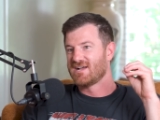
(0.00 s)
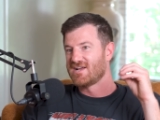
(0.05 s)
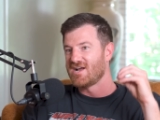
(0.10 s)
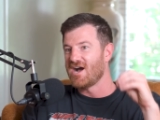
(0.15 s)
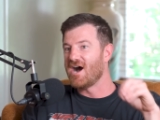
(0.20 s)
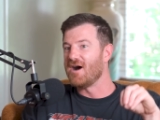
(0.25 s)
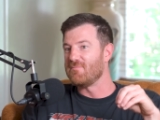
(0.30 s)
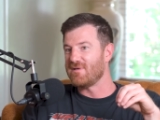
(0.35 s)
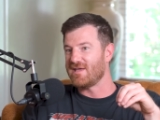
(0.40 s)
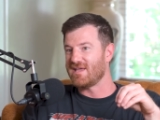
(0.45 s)

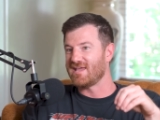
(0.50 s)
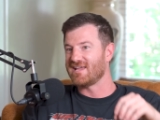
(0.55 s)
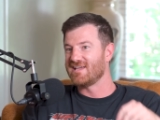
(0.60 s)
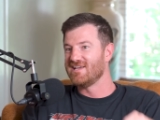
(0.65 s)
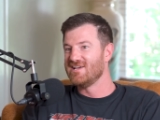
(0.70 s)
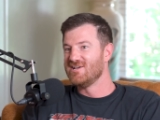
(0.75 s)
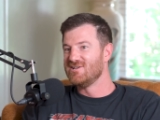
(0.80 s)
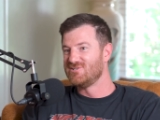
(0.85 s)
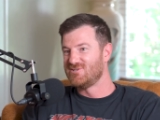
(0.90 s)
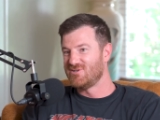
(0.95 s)
coming
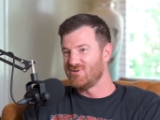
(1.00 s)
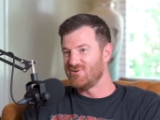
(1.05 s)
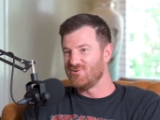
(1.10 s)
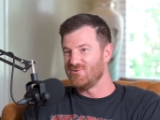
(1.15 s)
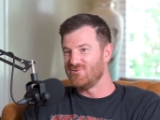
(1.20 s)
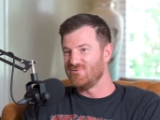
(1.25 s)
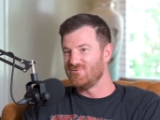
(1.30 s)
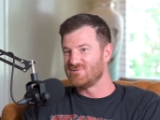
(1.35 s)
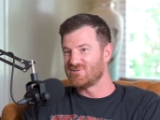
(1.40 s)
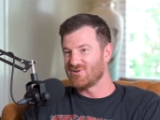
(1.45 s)

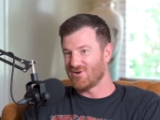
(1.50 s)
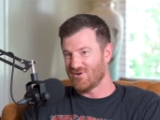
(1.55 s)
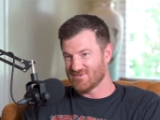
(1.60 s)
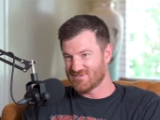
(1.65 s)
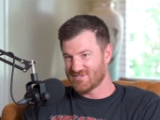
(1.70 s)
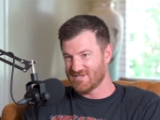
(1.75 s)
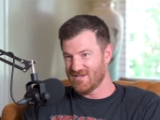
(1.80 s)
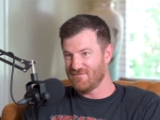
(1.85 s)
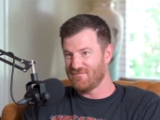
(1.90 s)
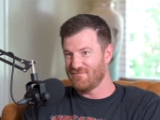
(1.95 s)
to
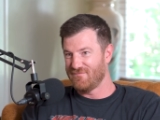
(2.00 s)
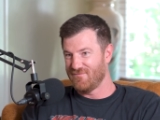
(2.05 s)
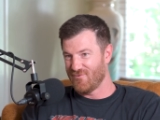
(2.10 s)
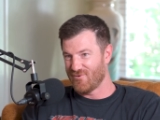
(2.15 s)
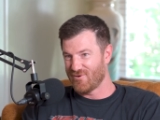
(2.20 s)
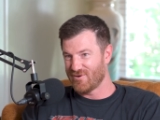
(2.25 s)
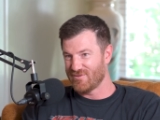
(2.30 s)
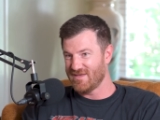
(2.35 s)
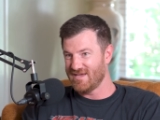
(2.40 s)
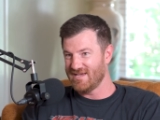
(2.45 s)
Tulsa yeah.
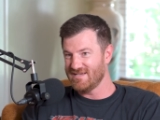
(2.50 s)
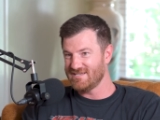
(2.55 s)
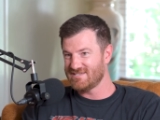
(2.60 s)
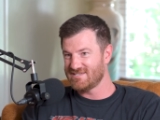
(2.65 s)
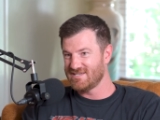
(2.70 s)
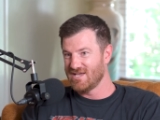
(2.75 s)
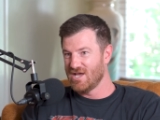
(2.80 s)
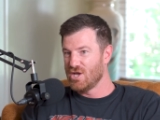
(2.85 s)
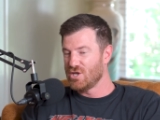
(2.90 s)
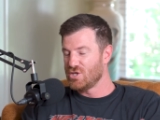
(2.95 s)
for this.